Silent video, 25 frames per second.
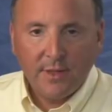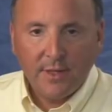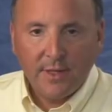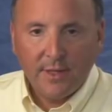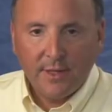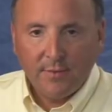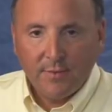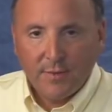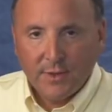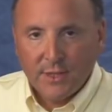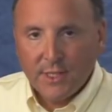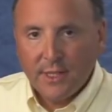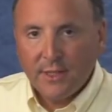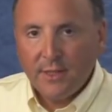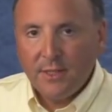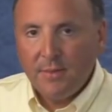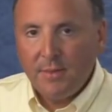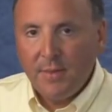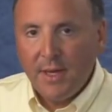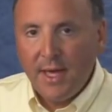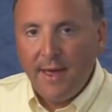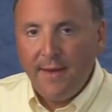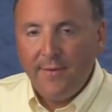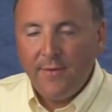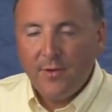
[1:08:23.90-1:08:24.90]
uh, resulting
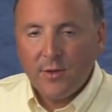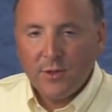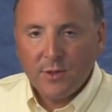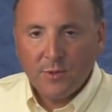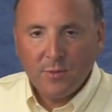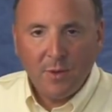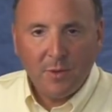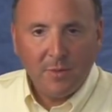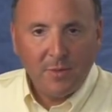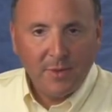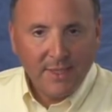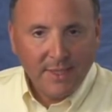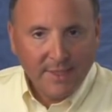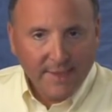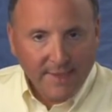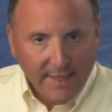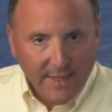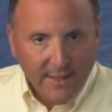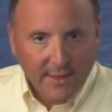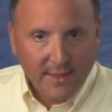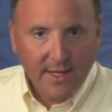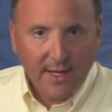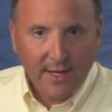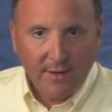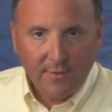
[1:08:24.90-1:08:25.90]
behavior is when we
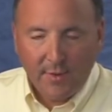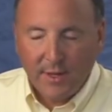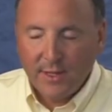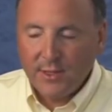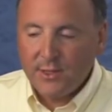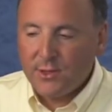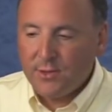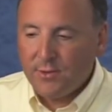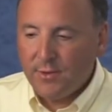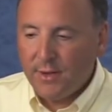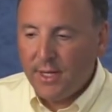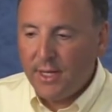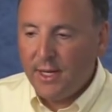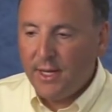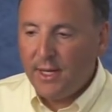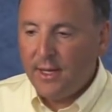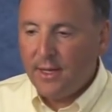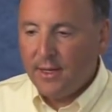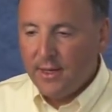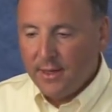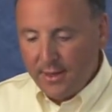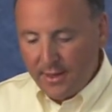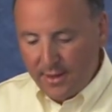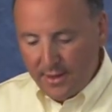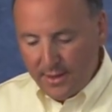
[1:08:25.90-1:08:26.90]
delete that registry key.
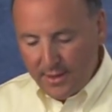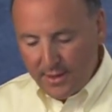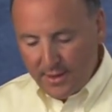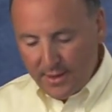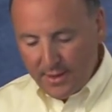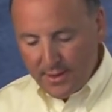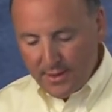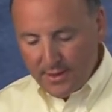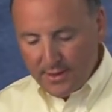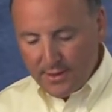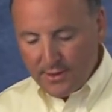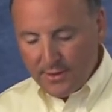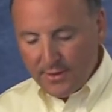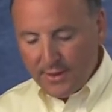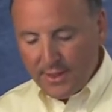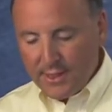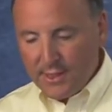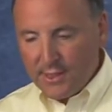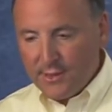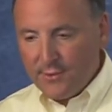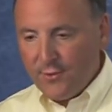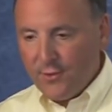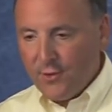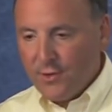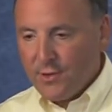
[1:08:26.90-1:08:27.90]
So
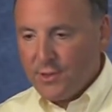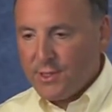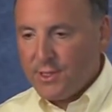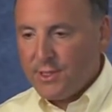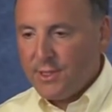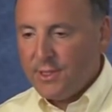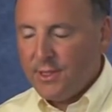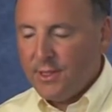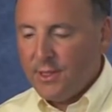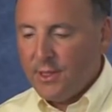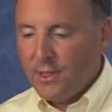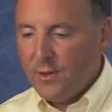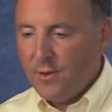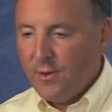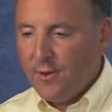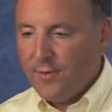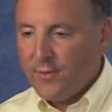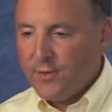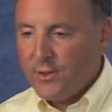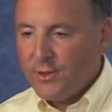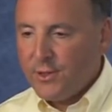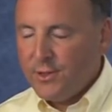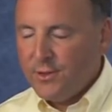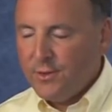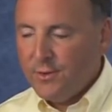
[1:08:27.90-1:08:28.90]
let's first go
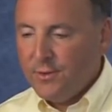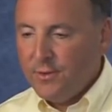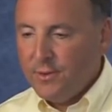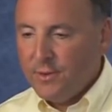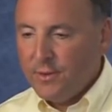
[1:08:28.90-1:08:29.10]
over to